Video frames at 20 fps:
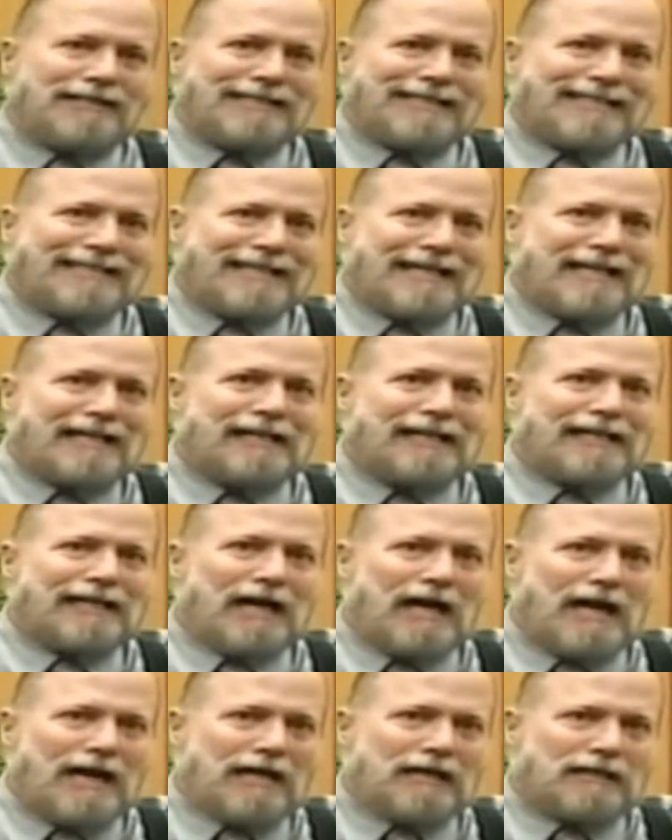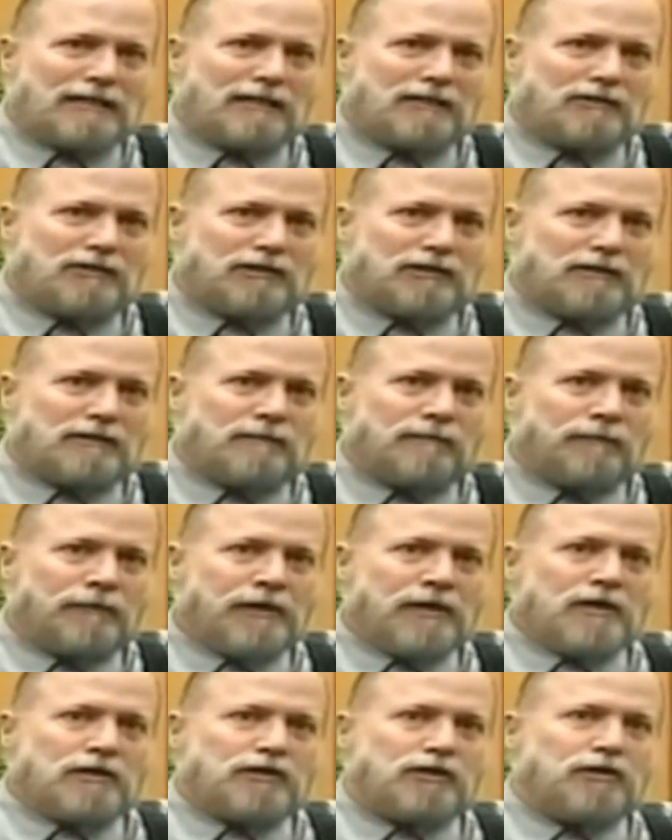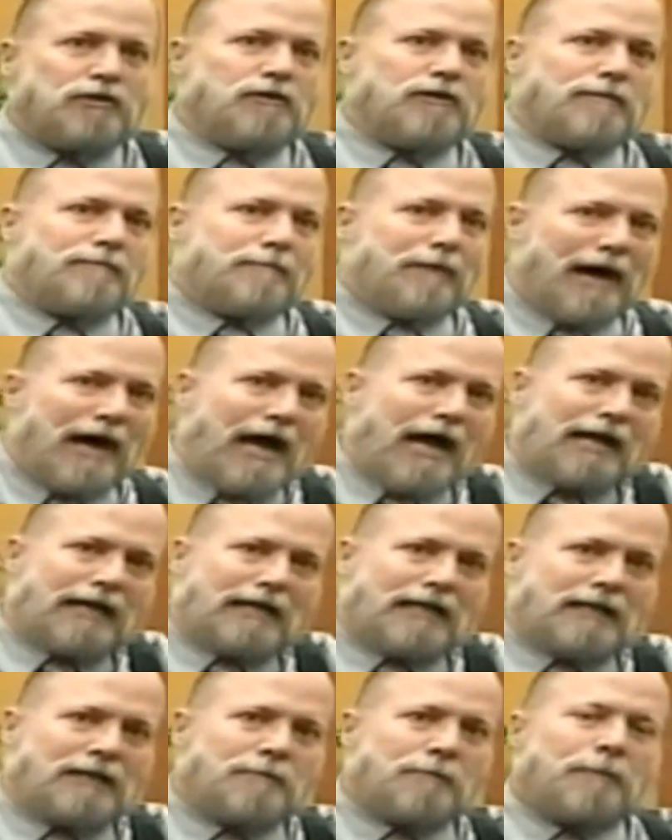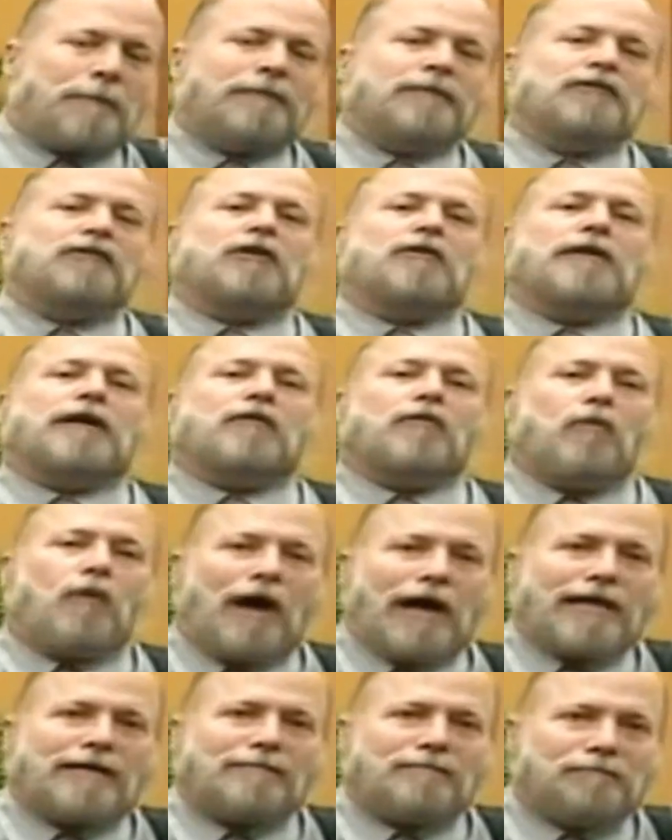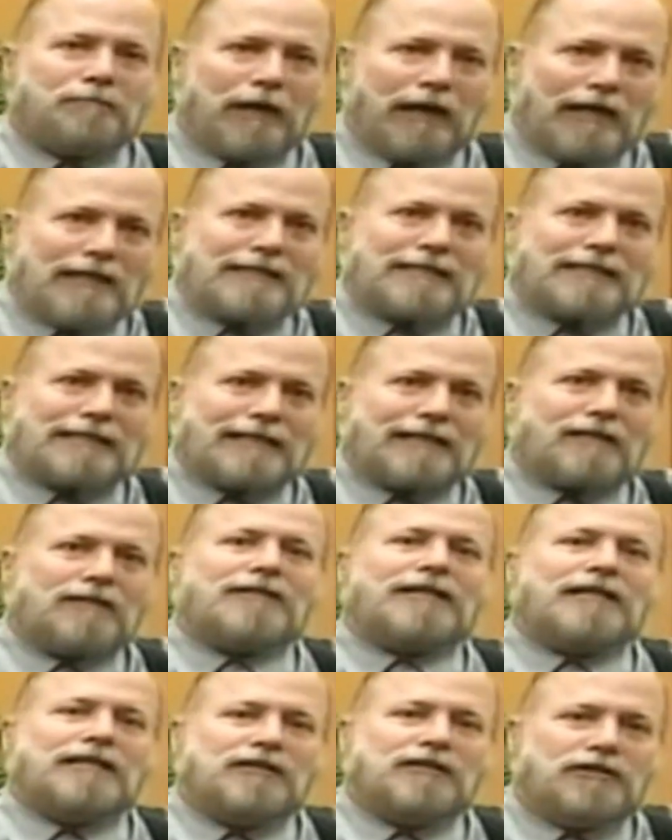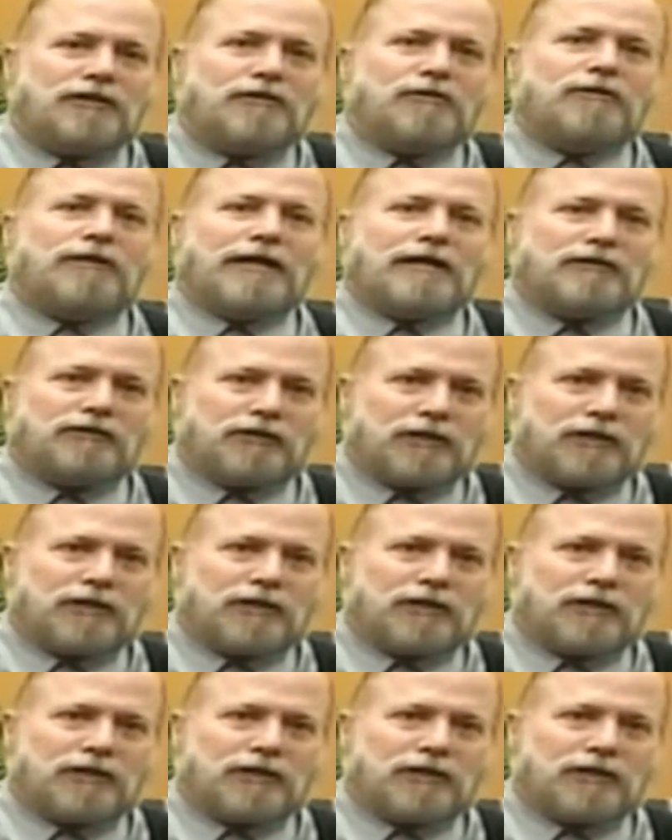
this singlet oxygen to the body so that white blood cells can do their